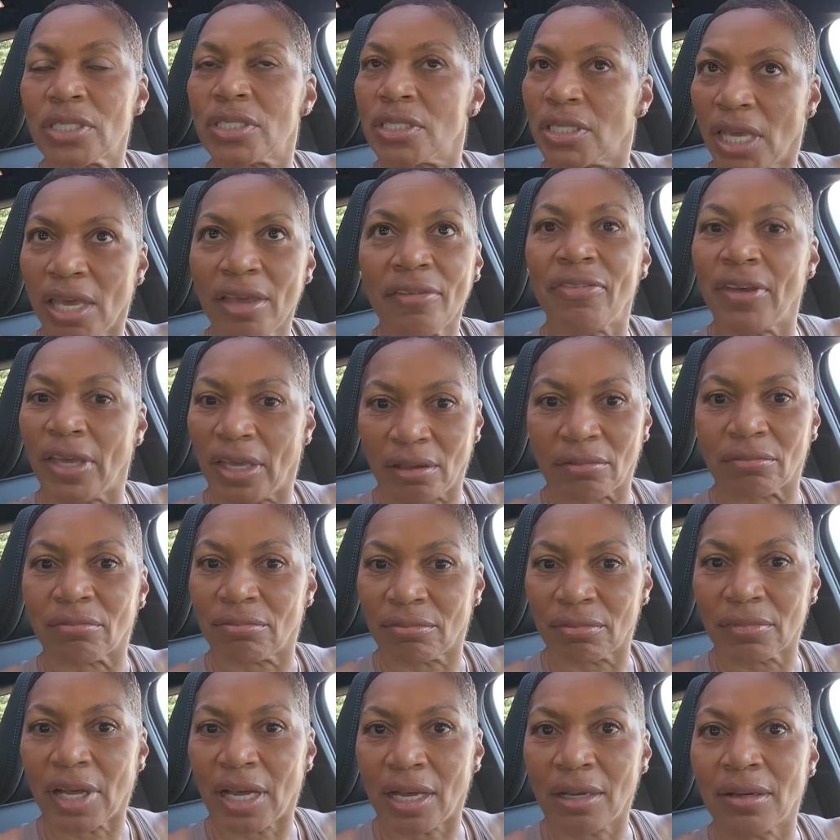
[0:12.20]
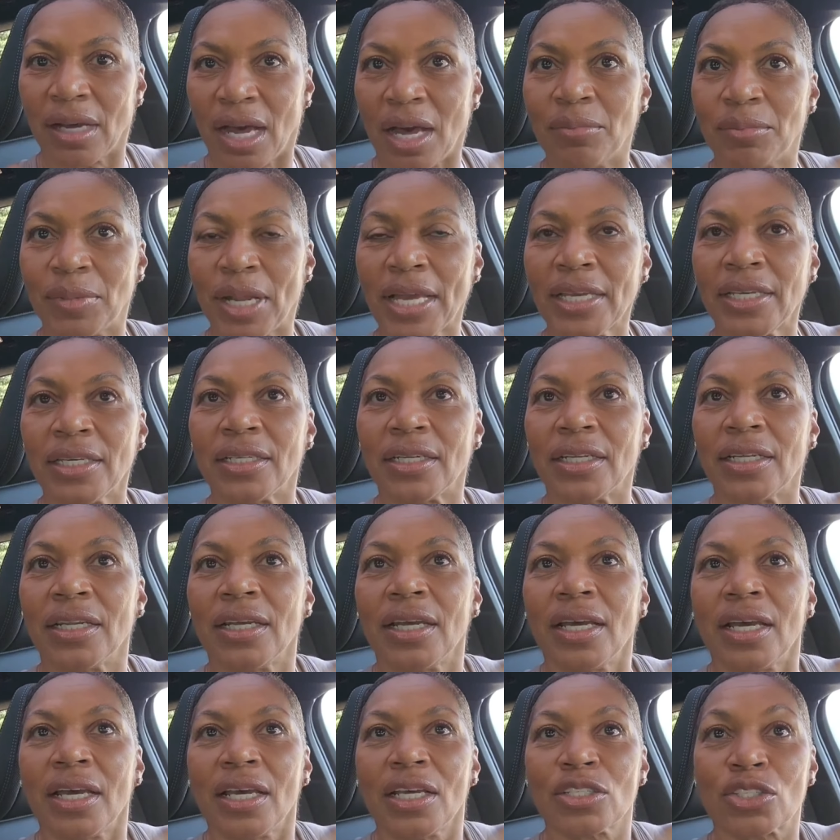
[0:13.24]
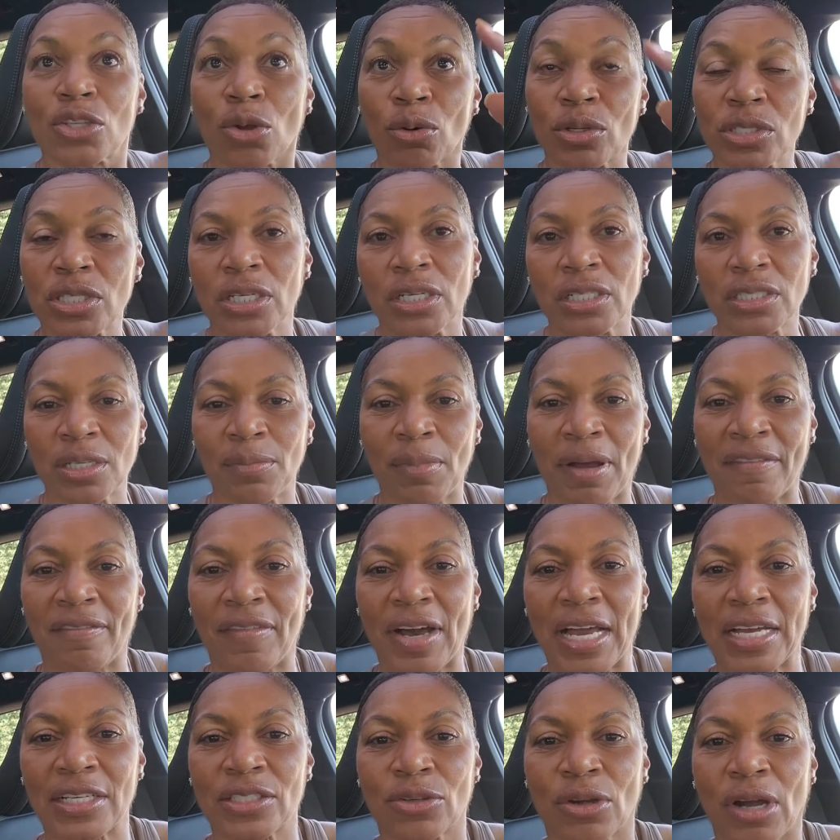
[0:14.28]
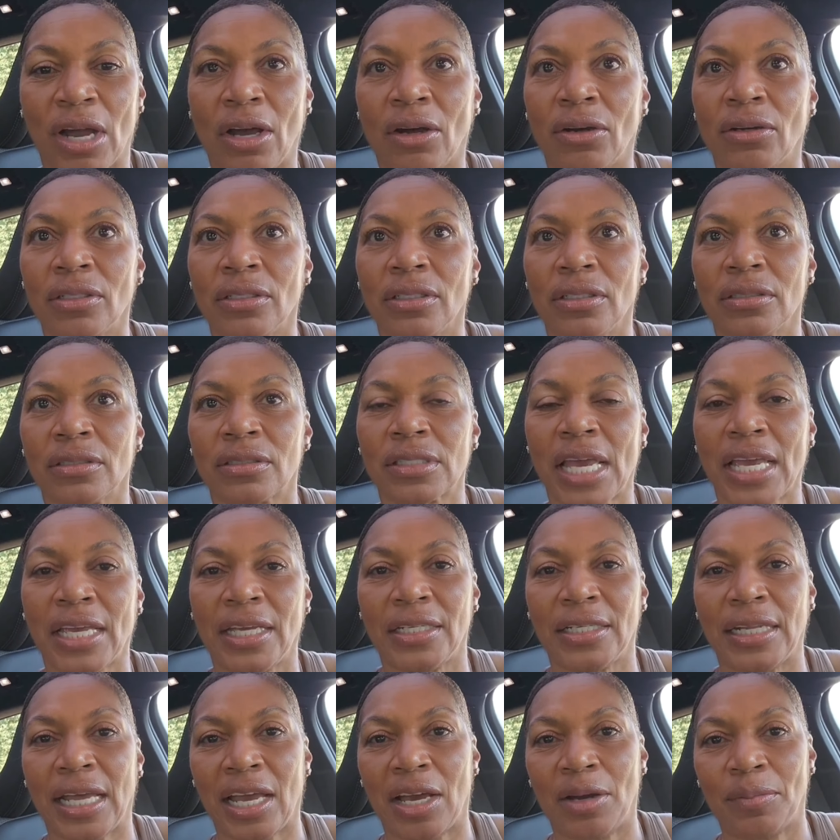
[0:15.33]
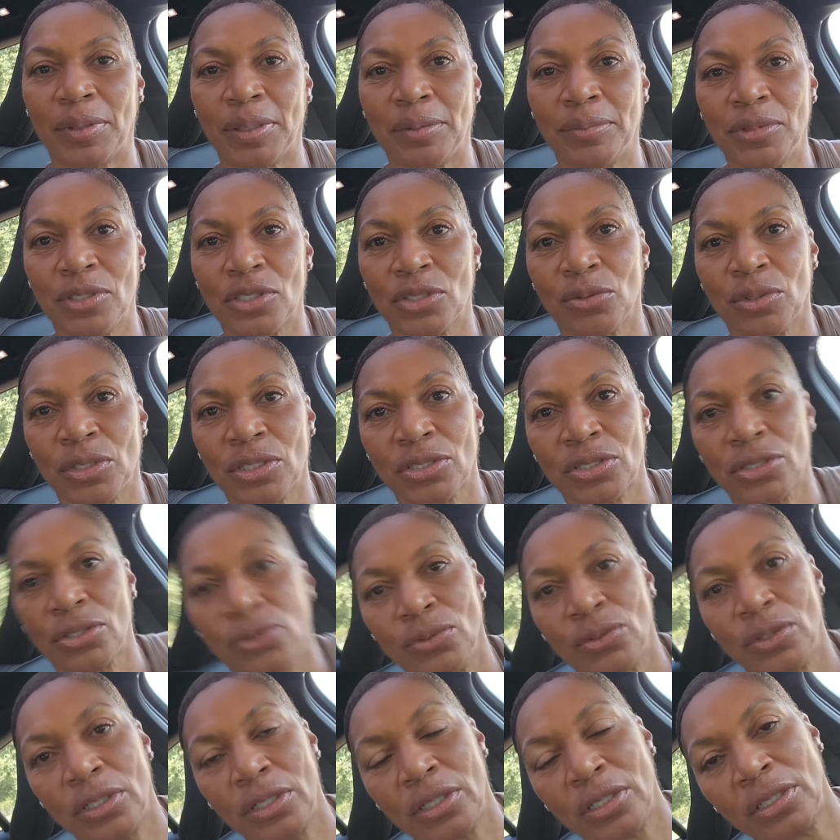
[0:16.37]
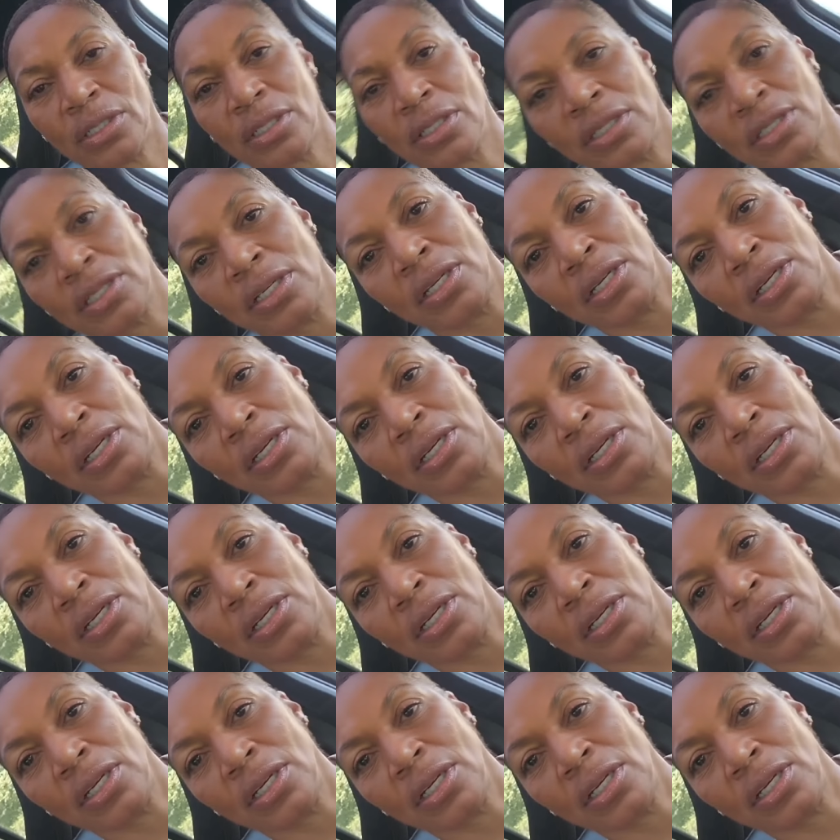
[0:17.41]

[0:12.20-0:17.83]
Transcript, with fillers: it's giving. I, am liking it. So it's hooked to my visor. I'll take it down, but let me switch to the